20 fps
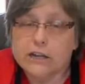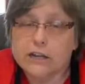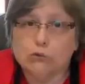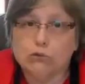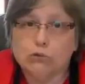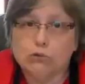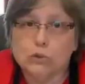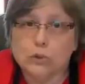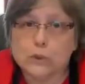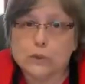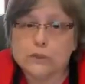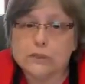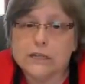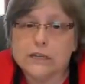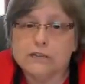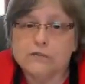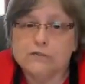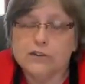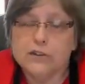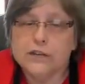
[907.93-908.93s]
rules?
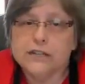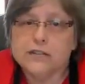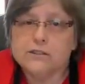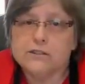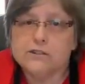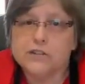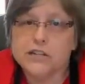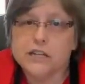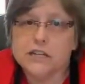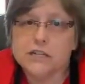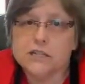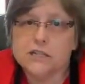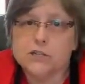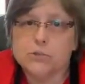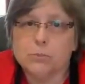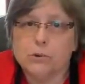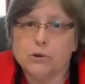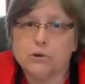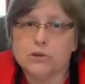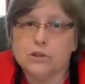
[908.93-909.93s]
And if you answer yes to
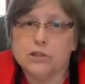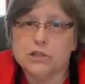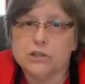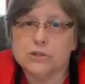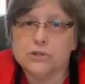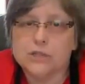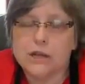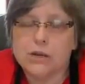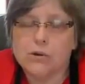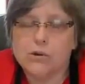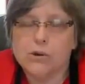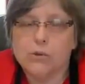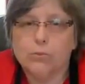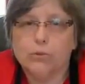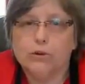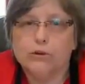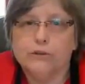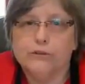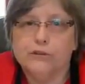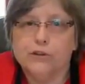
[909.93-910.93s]
both of those, I'll
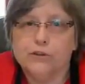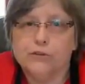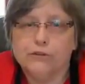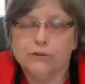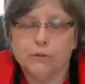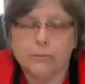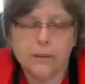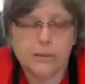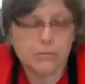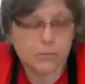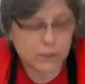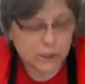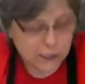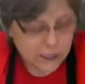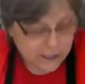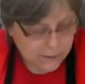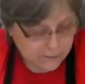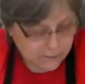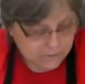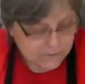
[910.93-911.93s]
approve you for
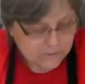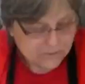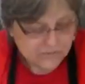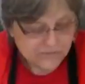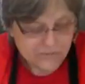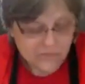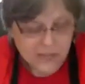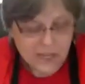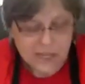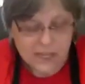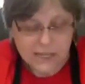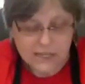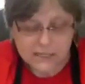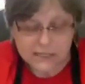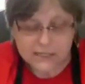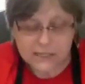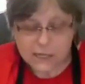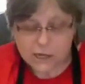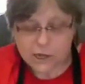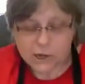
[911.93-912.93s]
membership.
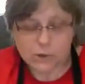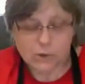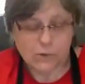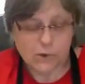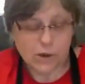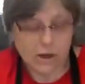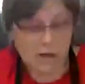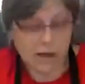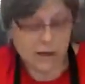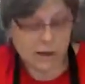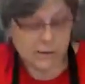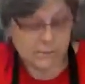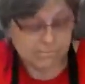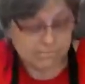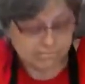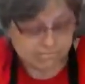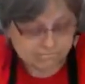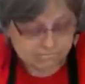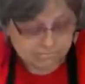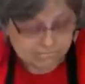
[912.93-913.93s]
So
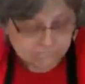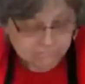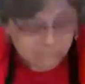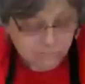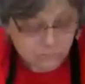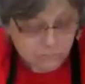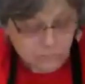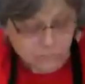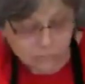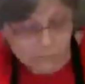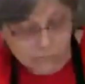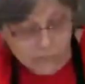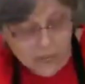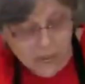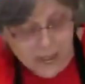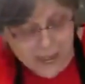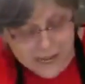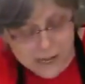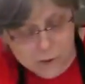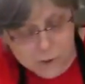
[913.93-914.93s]

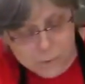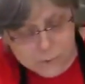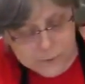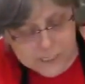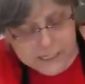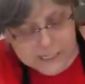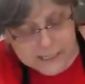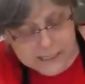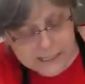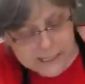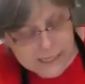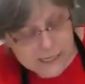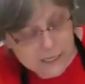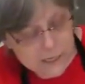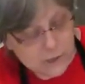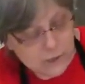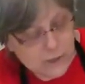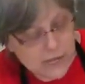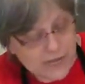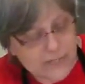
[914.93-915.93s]
I hope to see
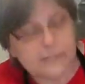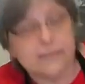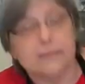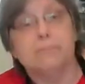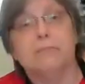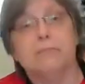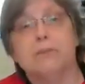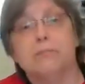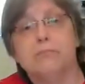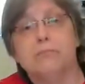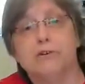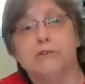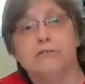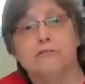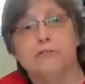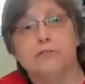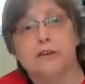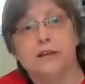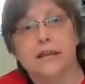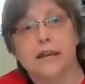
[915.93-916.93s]
you as a member
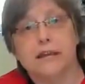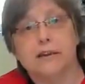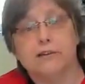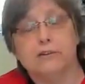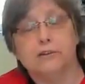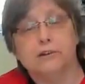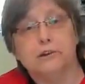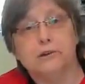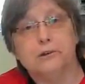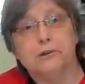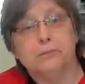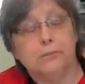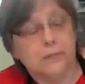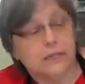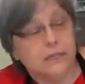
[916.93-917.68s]
for that group.